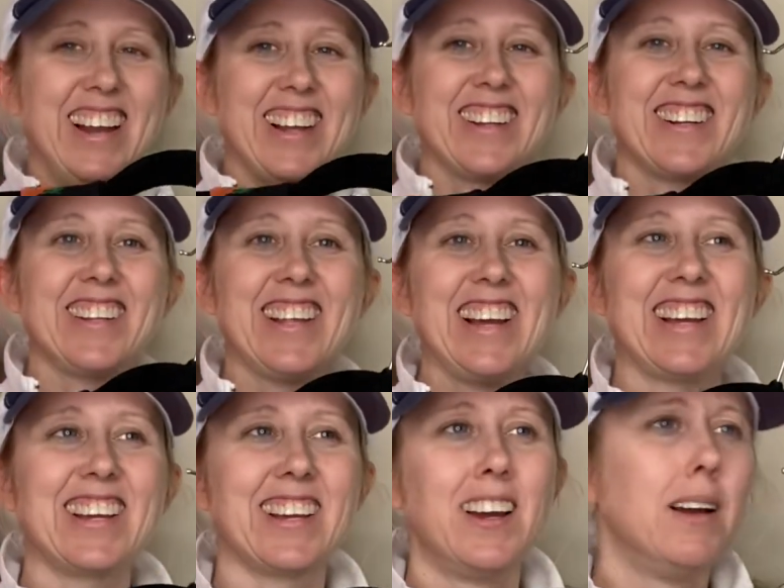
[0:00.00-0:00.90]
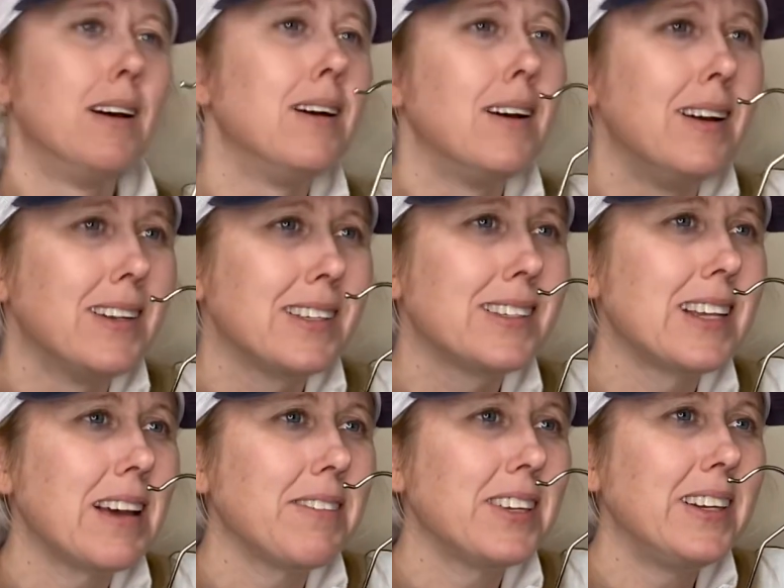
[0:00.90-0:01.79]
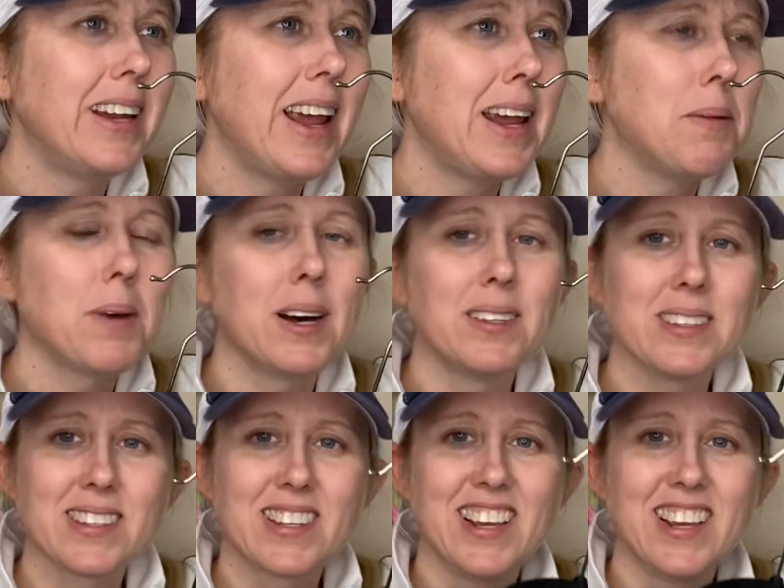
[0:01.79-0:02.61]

another like seven, eight months.